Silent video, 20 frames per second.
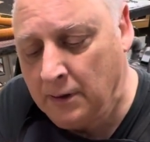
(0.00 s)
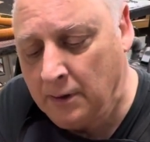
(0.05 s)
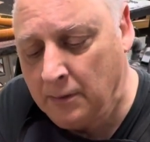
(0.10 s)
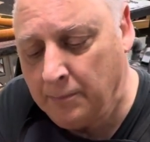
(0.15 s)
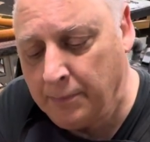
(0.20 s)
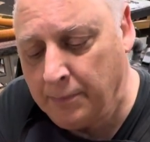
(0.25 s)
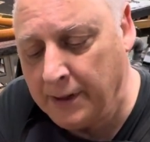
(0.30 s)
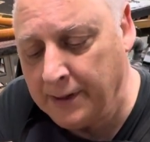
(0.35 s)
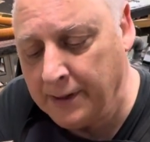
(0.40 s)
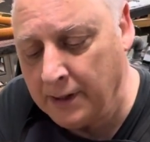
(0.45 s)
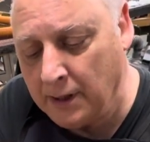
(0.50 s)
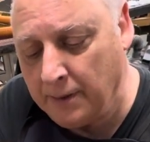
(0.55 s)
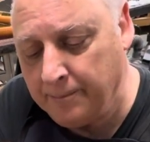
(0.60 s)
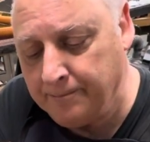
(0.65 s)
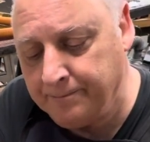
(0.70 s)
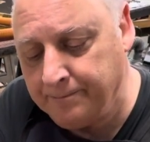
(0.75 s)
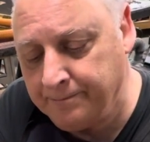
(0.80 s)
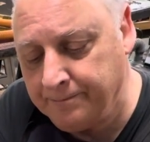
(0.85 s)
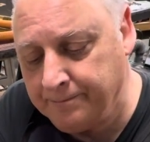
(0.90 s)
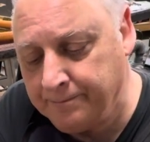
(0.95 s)
But
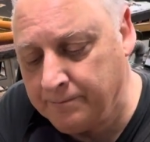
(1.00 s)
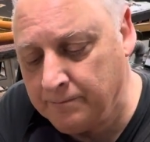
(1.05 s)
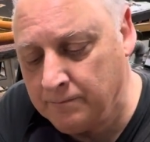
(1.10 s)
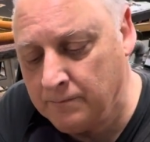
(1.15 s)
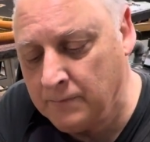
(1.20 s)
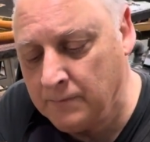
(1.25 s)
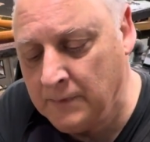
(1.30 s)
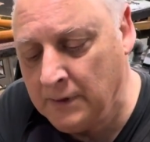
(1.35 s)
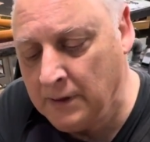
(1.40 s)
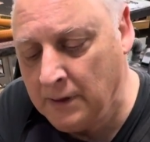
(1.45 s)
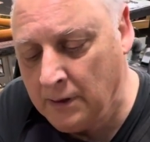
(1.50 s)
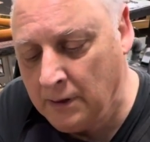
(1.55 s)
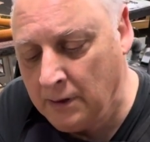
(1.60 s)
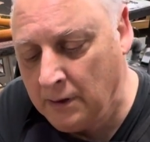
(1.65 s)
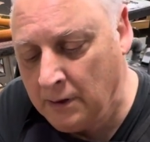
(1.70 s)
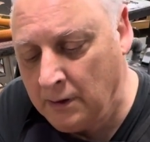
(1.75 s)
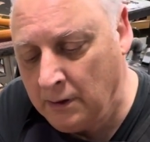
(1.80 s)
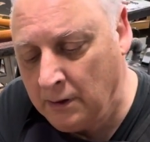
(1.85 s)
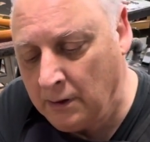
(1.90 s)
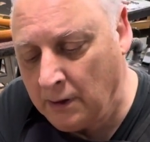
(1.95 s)

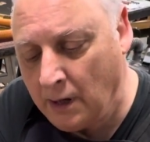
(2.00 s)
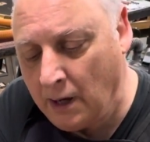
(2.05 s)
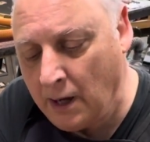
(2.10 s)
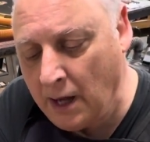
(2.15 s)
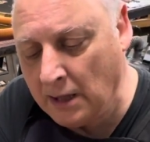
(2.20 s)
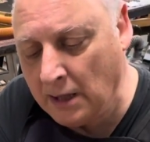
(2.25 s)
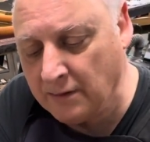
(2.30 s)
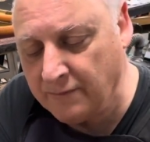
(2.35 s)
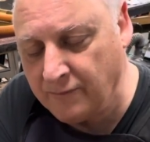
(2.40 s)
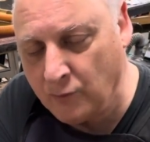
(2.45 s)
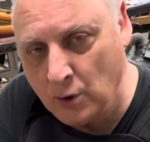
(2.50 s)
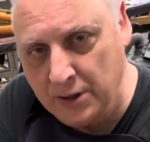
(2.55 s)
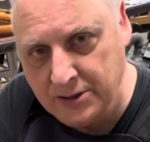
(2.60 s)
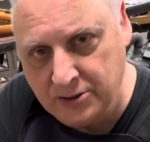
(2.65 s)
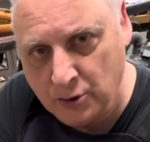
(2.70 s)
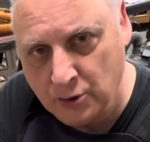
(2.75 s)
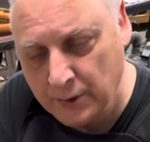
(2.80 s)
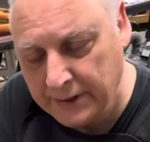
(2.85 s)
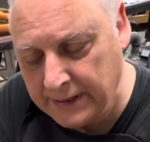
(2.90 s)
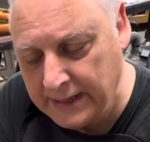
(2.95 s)
I'll avoid
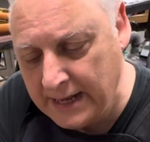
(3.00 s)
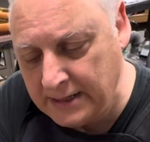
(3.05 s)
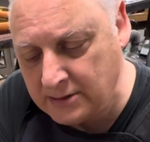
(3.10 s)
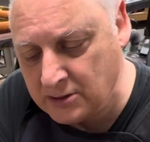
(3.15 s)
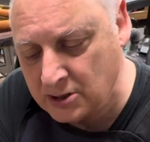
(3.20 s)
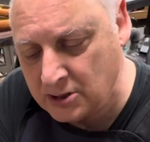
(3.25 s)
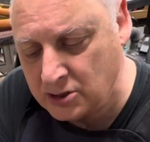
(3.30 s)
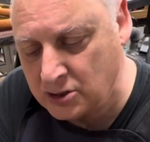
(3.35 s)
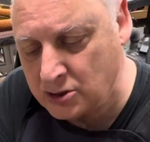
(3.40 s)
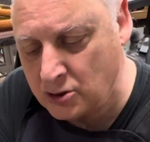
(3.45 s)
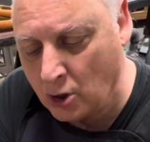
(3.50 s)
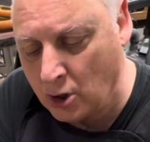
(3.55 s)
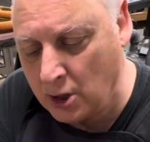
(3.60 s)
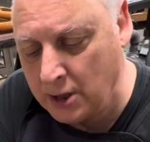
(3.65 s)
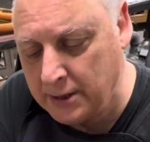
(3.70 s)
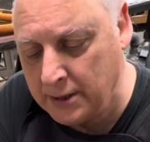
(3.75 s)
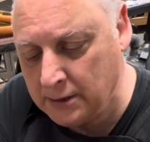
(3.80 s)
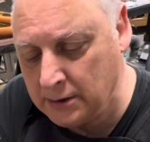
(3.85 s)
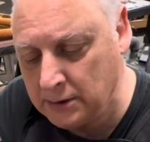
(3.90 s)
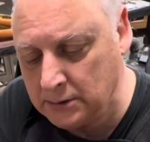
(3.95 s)
doing that to
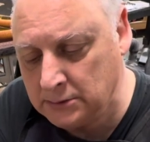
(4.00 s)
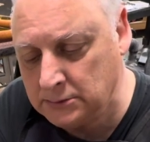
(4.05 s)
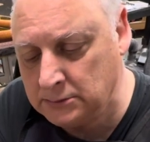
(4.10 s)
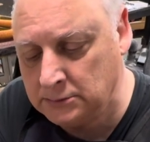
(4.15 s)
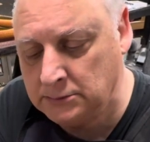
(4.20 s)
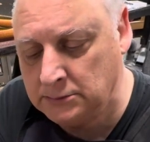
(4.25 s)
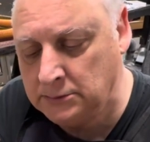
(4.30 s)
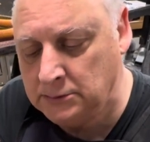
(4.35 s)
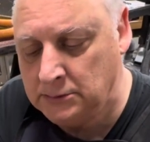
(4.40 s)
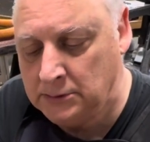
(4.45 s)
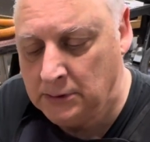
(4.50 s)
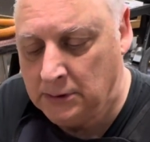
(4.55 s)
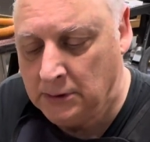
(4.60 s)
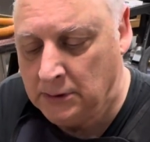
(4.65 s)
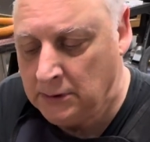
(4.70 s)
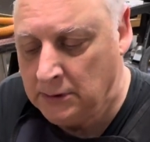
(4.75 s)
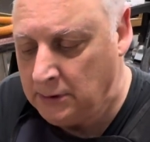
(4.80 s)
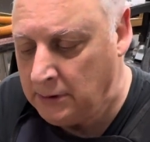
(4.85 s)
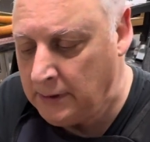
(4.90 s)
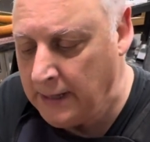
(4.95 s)
start,
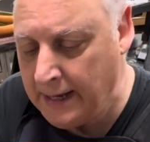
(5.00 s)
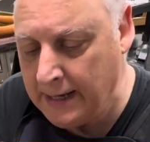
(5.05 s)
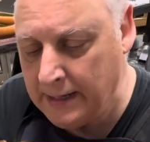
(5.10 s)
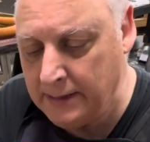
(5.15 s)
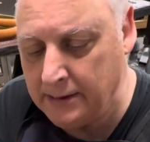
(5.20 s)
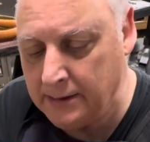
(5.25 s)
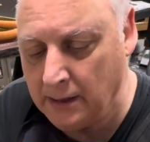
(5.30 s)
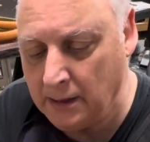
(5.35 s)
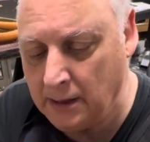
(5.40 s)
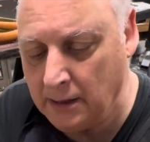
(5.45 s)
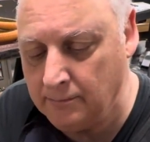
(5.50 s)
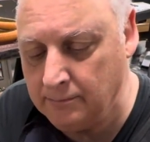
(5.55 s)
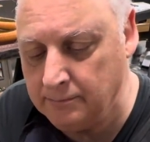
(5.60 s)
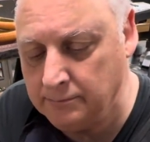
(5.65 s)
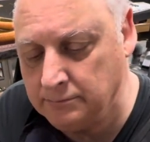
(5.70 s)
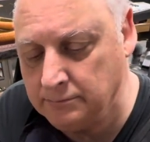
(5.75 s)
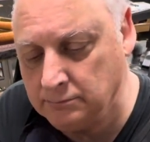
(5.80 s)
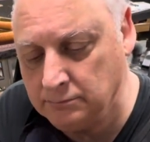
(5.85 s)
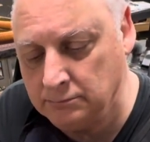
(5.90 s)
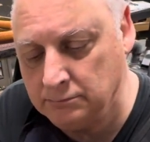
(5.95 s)
and
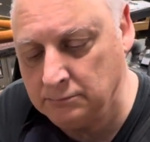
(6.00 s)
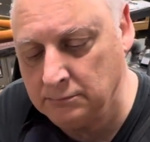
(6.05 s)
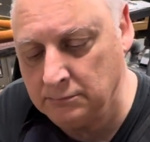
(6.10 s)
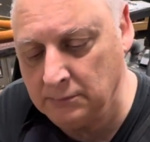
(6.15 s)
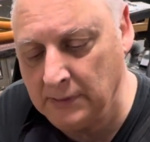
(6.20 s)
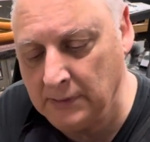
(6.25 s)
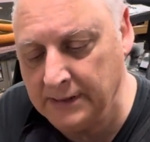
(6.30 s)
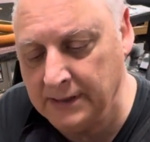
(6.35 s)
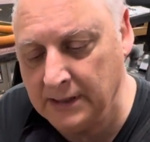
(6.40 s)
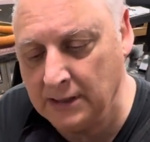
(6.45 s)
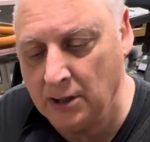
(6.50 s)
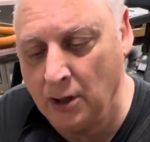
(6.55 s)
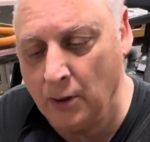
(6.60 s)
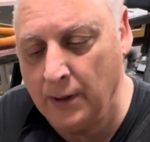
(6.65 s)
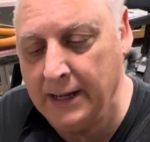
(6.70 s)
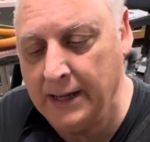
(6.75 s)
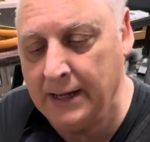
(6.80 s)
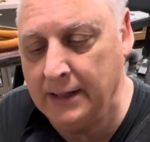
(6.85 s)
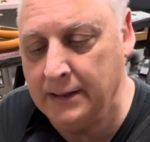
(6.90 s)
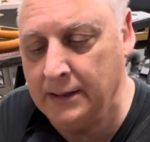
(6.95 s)
then go
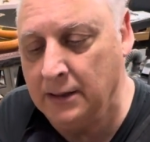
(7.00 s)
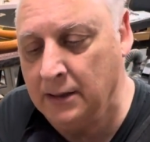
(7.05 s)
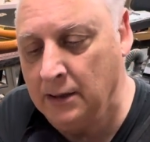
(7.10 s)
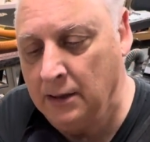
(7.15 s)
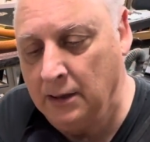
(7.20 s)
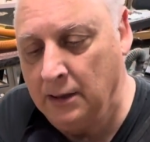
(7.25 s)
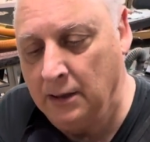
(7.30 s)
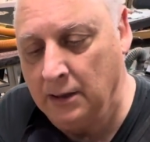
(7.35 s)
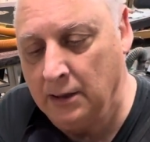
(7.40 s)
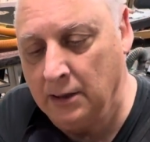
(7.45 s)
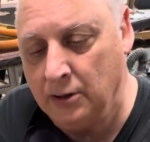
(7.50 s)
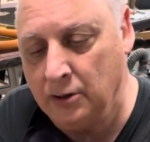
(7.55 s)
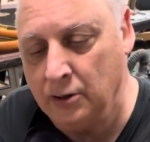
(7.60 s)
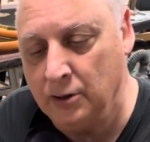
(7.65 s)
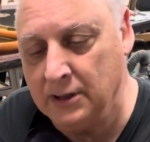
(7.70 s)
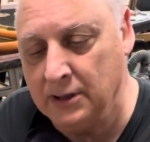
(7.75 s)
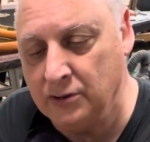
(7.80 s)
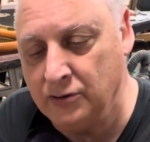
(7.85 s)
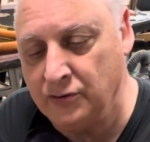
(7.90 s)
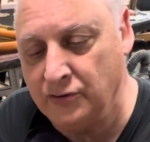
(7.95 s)
ahead. You
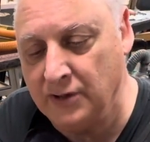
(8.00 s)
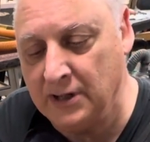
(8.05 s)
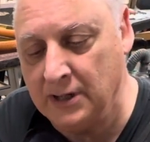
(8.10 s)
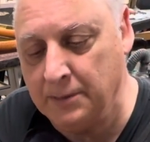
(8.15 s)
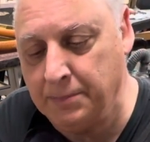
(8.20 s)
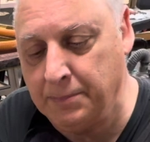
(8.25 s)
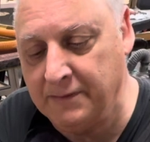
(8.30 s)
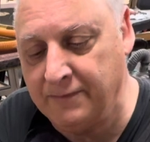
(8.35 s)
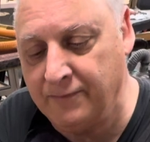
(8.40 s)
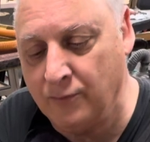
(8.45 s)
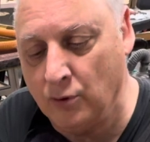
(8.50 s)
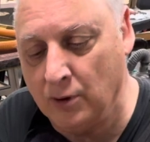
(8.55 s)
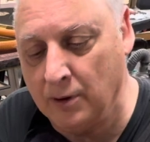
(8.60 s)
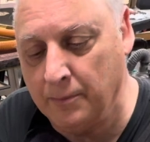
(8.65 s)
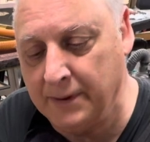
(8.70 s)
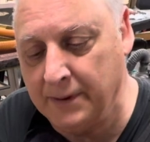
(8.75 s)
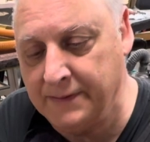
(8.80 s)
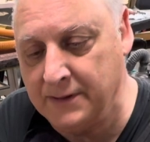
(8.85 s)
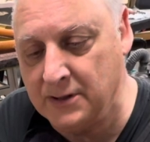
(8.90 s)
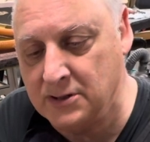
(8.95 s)
didn't see it before,
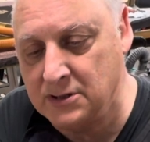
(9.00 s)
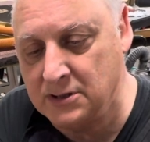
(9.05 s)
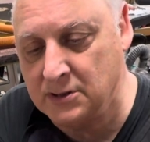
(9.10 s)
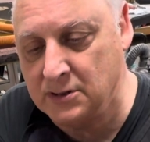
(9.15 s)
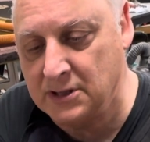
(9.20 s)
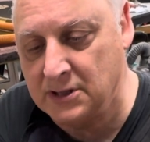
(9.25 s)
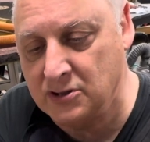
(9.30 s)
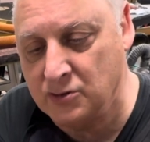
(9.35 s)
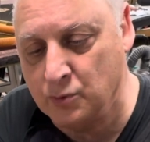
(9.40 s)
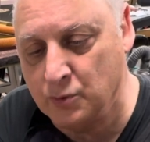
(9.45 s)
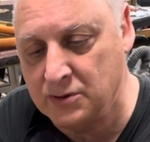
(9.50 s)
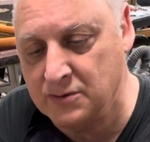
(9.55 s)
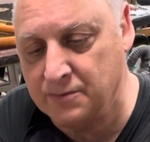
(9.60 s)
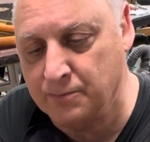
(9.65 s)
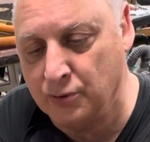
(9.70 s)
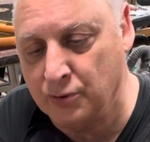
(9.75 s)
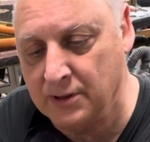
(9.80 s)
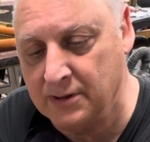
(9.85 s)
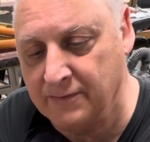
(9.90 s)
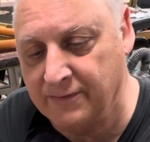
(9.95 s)
but this was
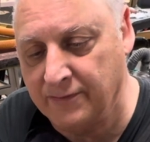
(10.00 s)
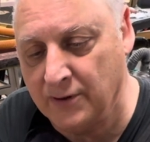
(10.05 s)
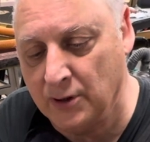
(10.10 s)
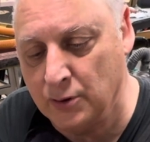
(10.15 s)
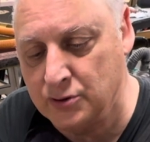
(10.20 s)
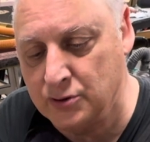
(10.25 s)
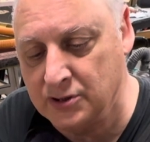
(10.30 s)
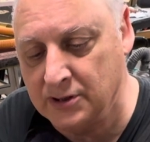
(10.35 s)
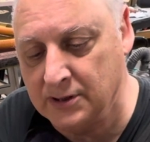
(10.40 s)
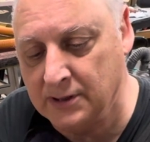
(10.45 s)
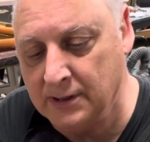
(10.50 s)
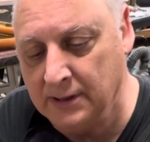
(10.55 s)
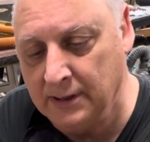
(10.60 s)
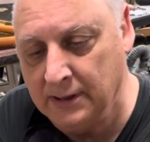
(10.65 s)
pretty frozen.